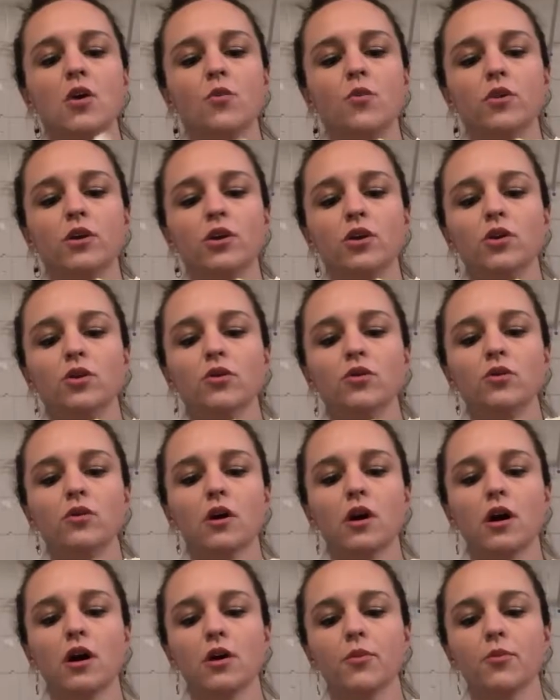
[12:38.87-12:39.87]
When you
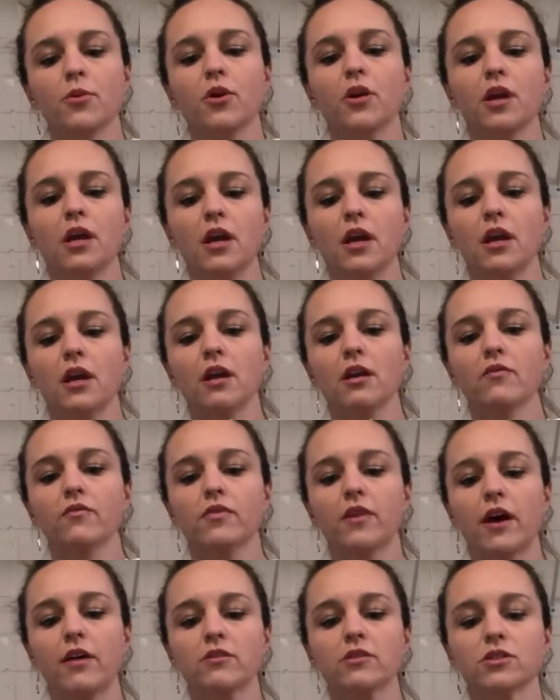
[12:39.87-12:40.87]
are putting
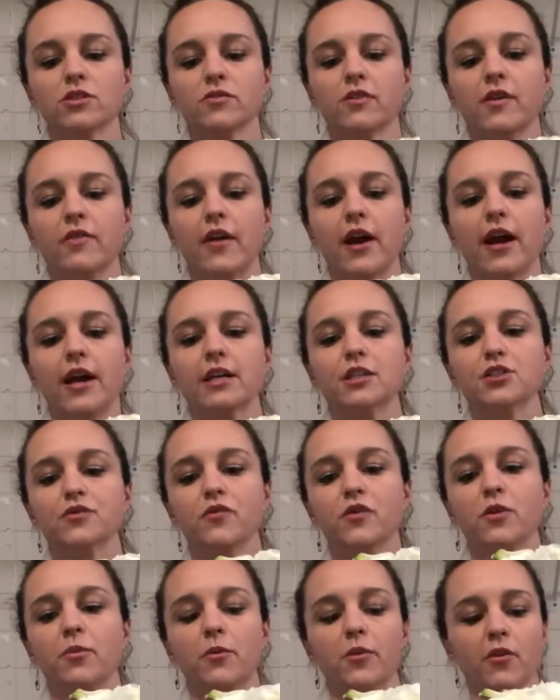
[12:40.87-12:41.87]
flowers around the edge
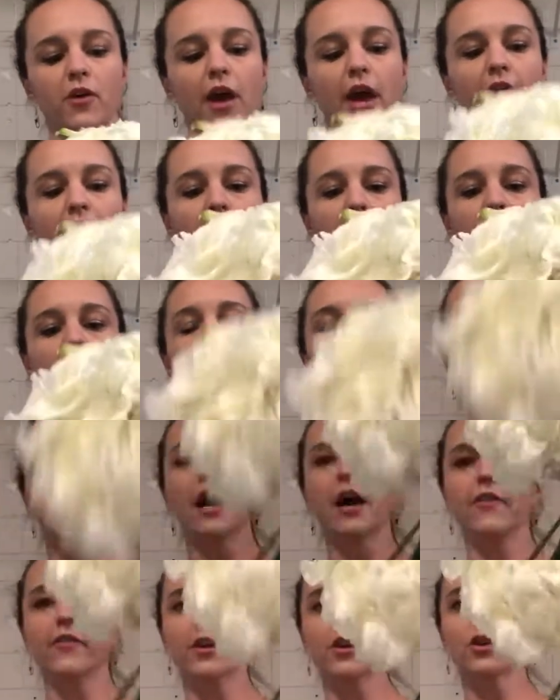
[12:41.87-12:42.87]
of a bouquet
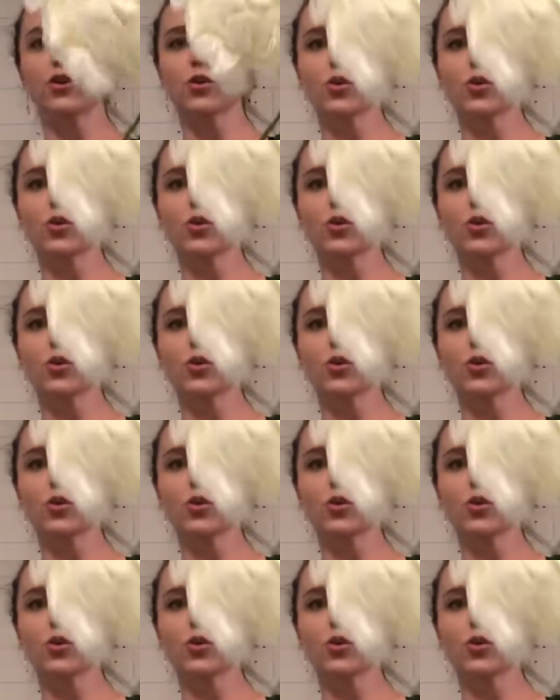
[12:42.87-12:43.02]
and then you're